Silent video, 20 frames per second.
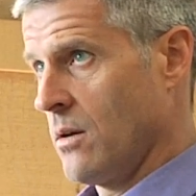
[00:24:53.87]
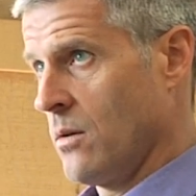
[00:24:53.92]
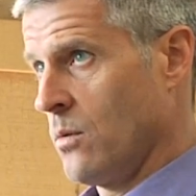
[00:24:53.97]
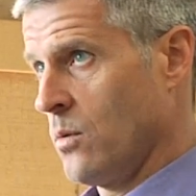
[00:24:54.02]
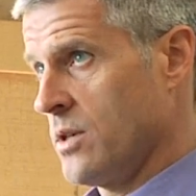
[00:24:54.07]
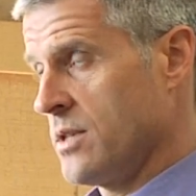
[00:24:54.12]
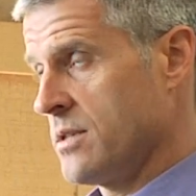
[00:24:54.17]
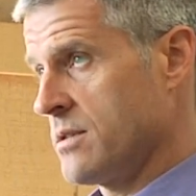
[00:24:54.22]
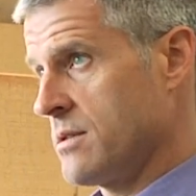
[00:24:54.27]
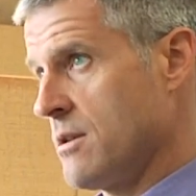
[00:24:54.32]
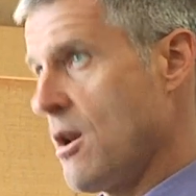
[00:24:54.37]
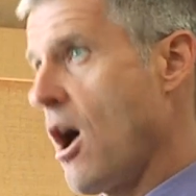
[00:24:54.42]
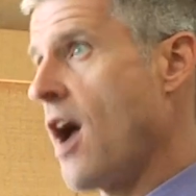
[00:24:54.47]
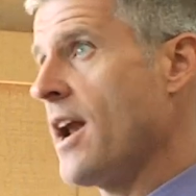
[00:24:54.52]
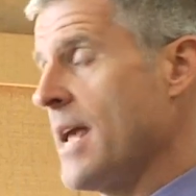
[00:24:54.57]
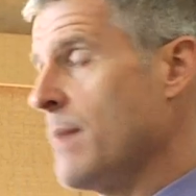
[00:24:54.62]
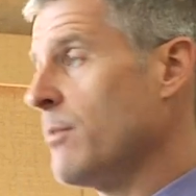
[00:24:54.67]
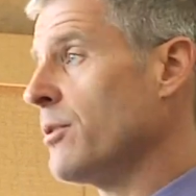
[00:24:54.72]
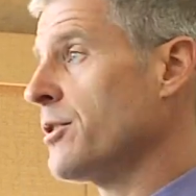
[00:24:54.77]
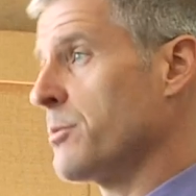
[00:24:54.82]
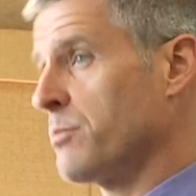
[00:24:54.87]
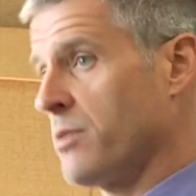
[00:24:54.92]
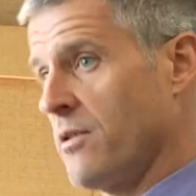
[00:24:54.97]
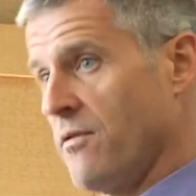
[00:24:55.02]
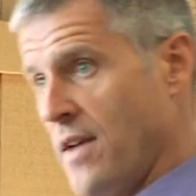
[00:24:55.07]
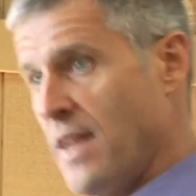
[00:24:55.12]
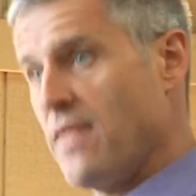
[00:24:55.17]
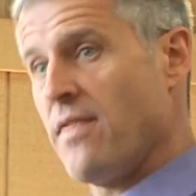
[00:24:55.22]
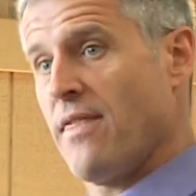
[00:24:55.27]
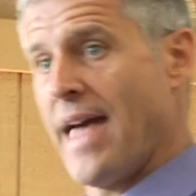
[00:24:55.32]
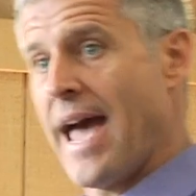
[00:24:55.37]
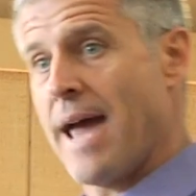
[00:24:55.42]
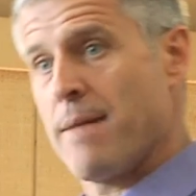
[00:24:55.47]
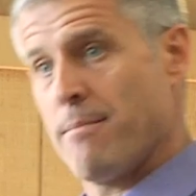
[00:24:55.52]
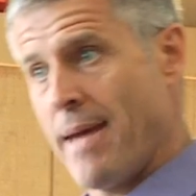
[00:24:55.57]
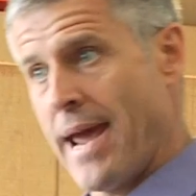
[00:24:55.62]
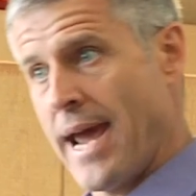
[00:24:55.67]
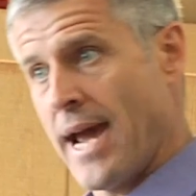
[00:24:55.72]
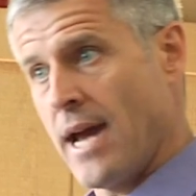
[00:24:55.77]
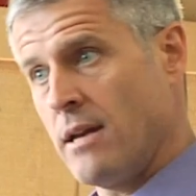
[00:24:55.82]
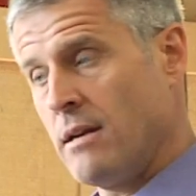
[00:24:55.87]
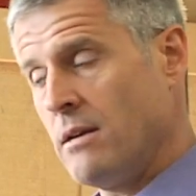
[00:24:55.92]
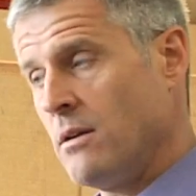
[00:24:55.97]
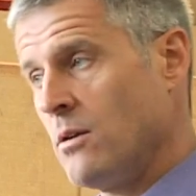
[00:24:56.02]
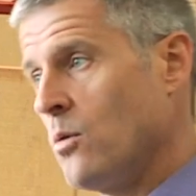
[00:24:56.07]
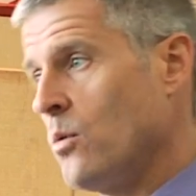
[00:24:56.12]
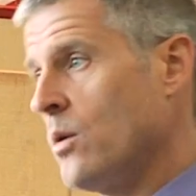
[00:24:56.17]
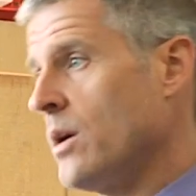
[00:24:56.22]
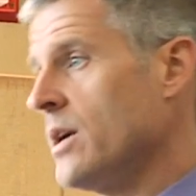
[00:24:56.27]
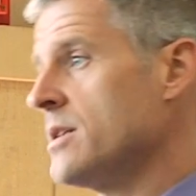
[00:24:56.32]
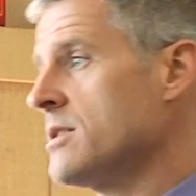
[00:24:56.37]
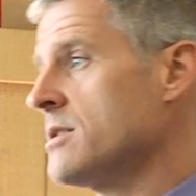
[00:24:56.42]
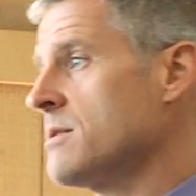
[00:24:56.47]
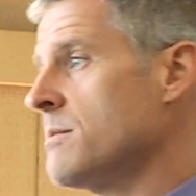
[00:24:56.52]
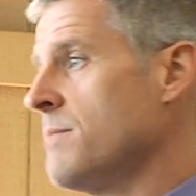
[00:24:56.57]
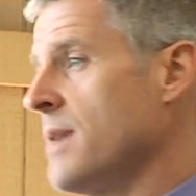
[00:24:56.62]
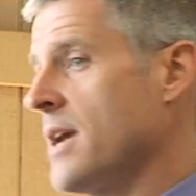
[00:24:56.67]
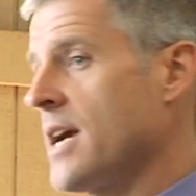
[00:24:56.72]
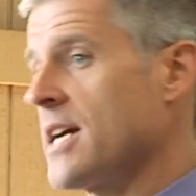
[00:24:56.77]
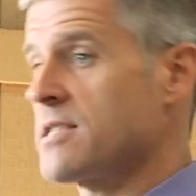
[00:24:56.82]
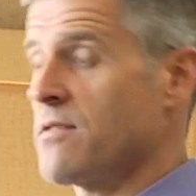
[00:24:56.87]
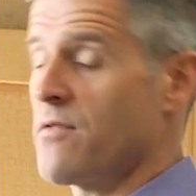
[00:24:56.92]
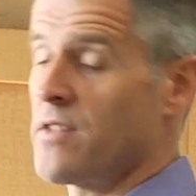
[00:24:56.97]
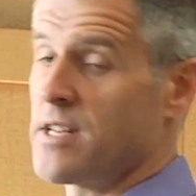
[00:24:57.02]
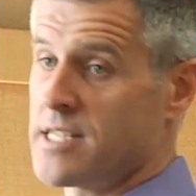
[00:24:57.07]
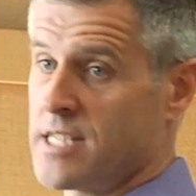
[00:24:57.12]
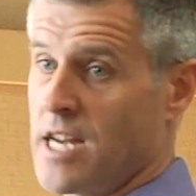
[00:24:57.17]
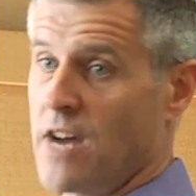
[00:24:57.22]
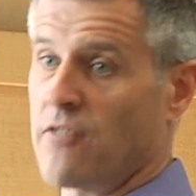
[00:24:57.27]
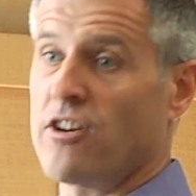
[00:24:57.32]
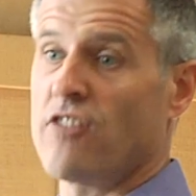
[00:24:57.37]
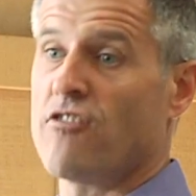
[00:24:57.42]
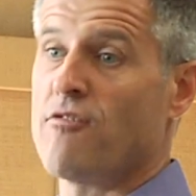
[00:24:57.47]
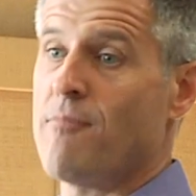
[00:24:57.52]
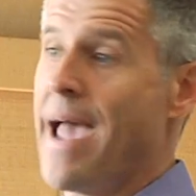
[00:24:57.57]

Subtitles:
was not able to prevent that ban was because of the discovery